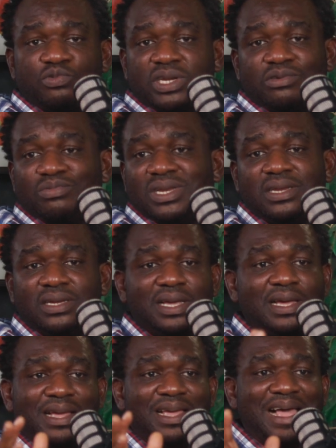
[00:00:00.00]
really,
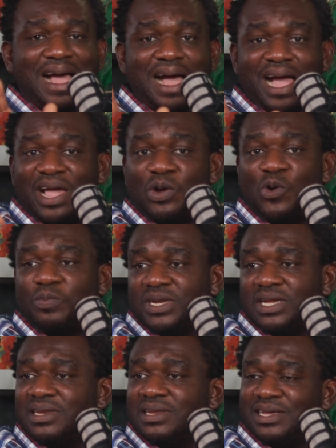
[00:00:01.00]
really eye
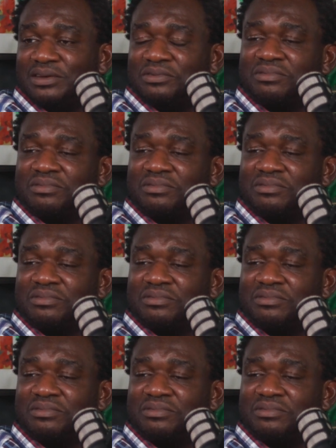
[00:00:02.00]
opening,